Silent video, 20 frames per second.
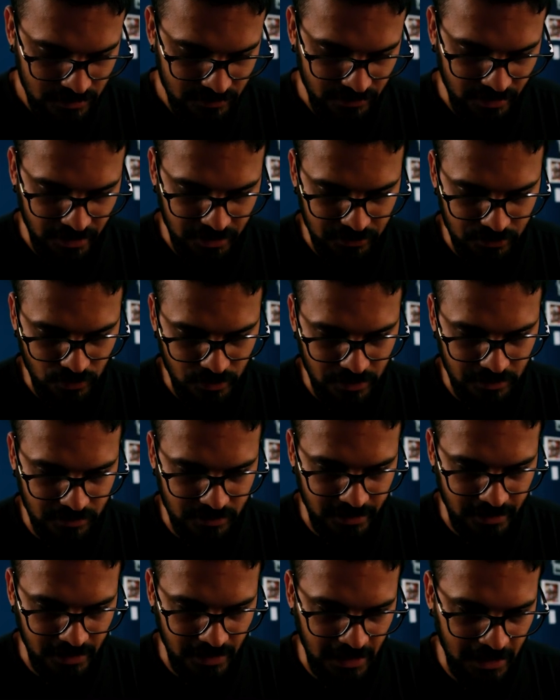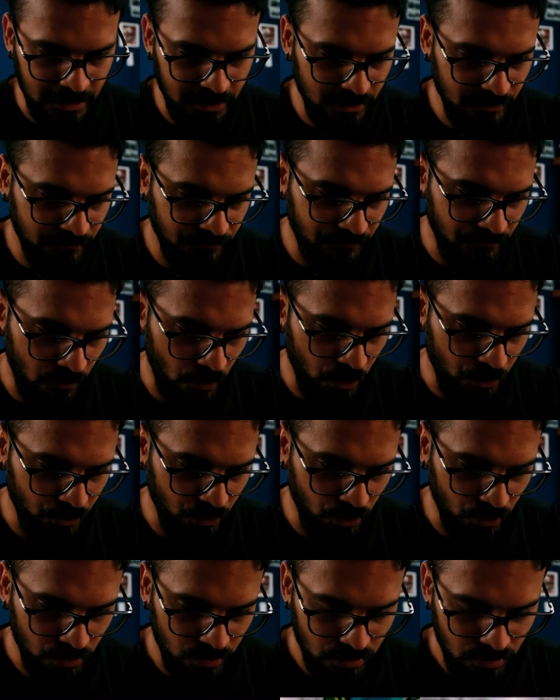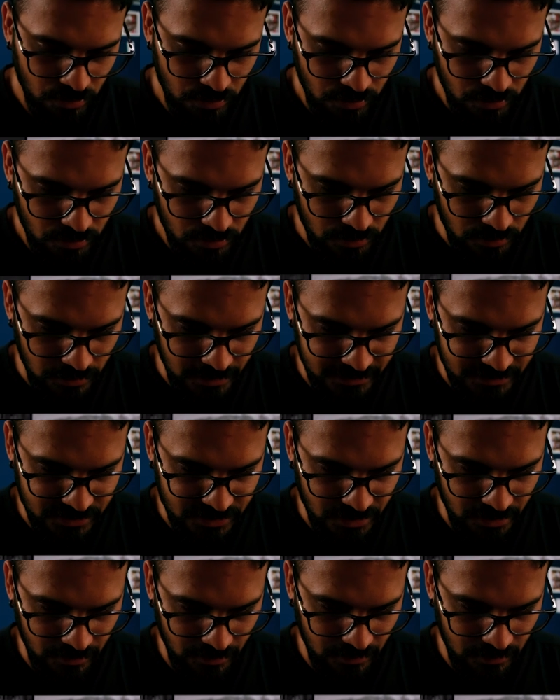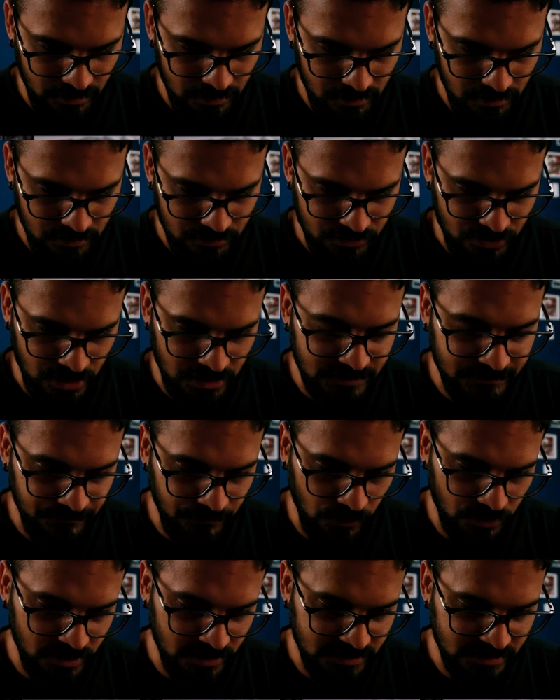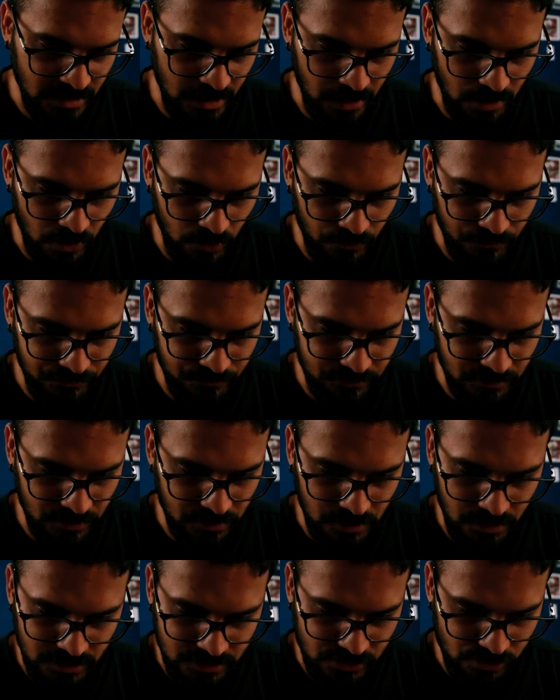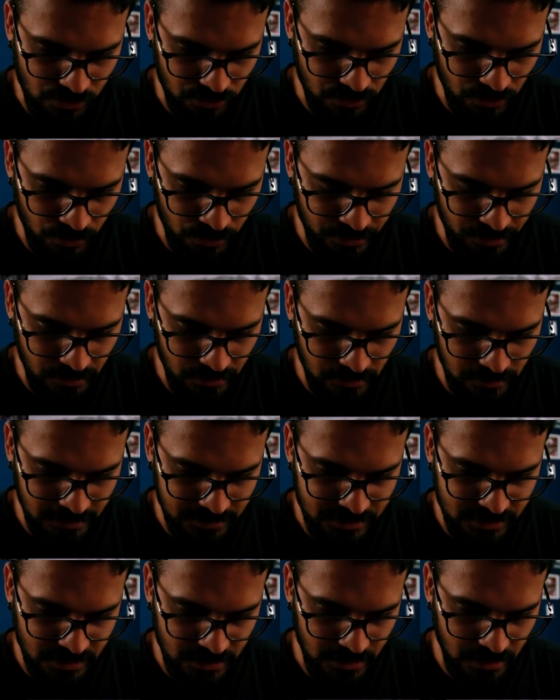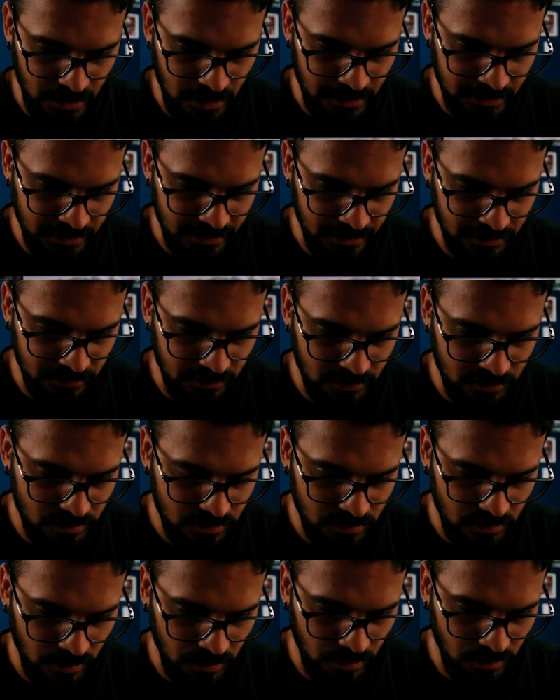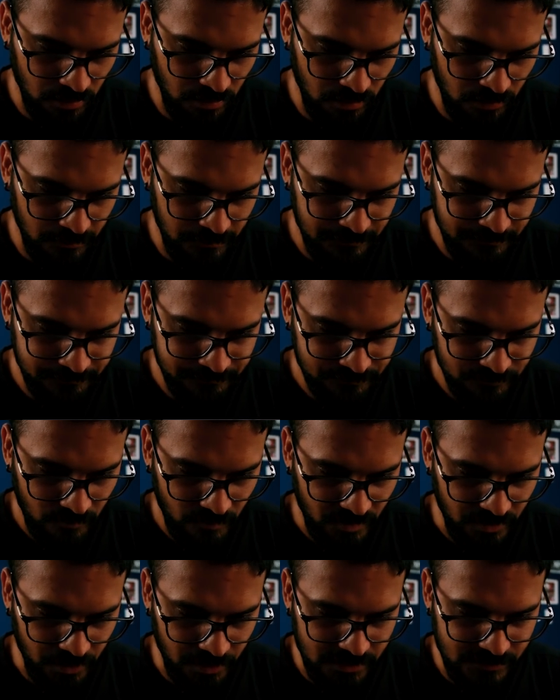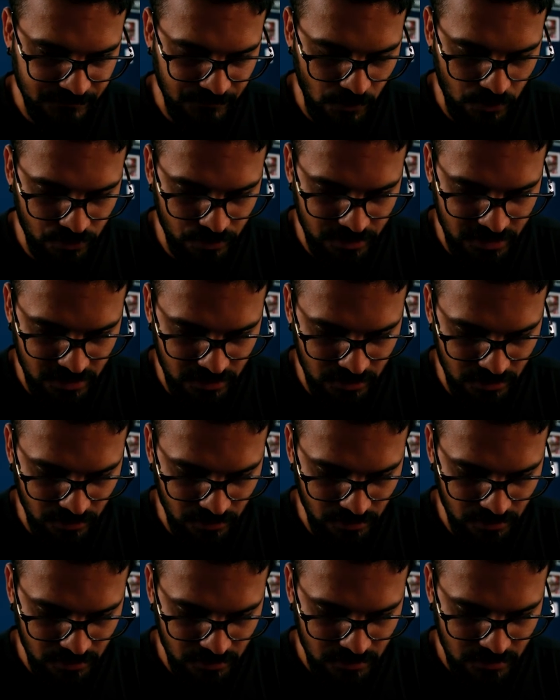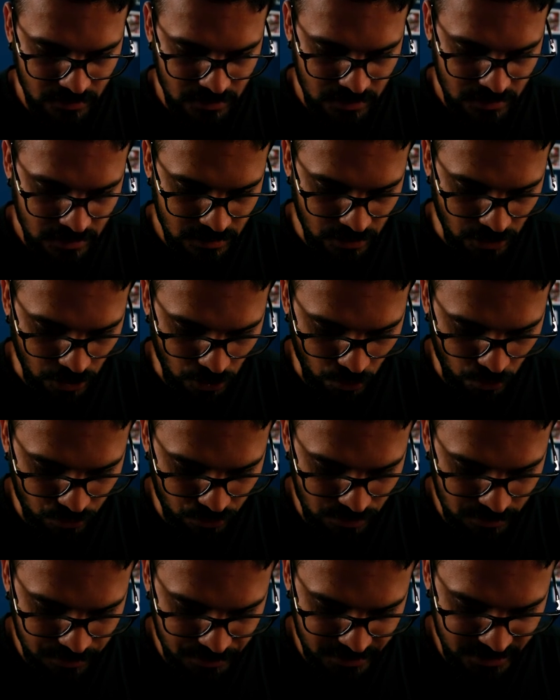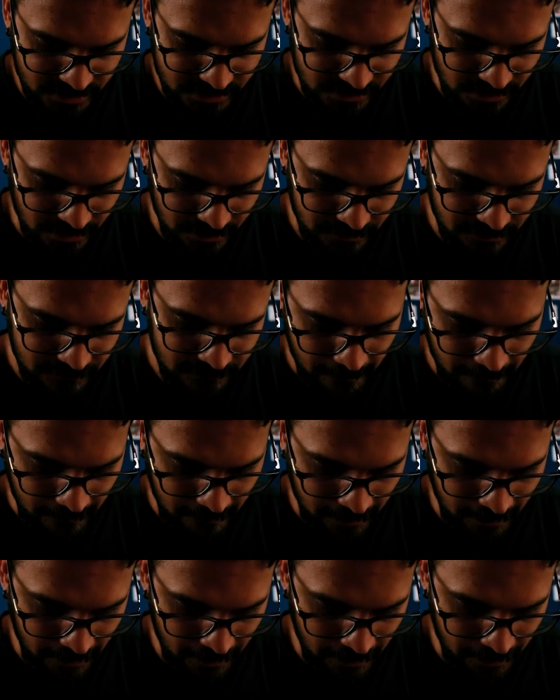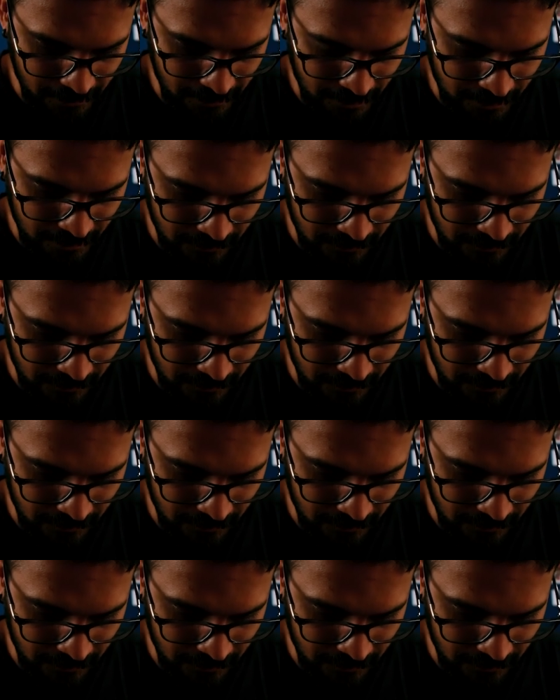Then you can take any photo, let's say just for the sake of this tutorial, let's say I take this photo here, go to the preset, and I